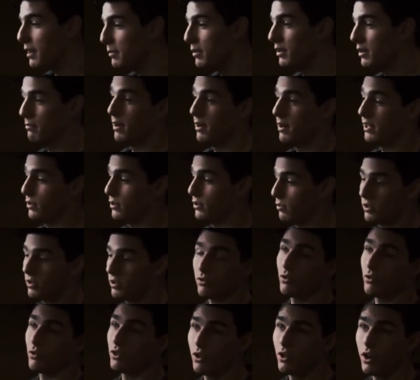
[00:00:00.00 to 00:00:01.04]
Now I'm going to
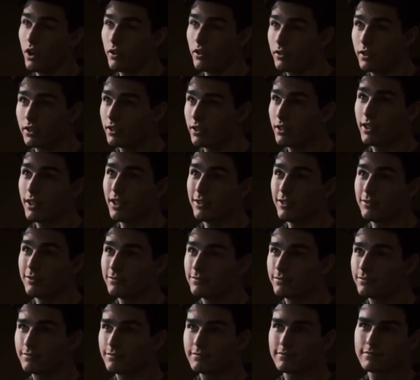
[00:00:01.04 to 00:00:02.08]
set the stage
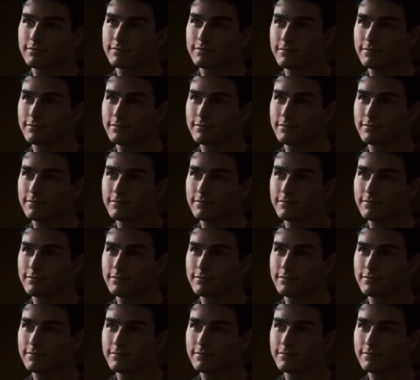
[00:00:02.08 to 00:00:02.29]
for this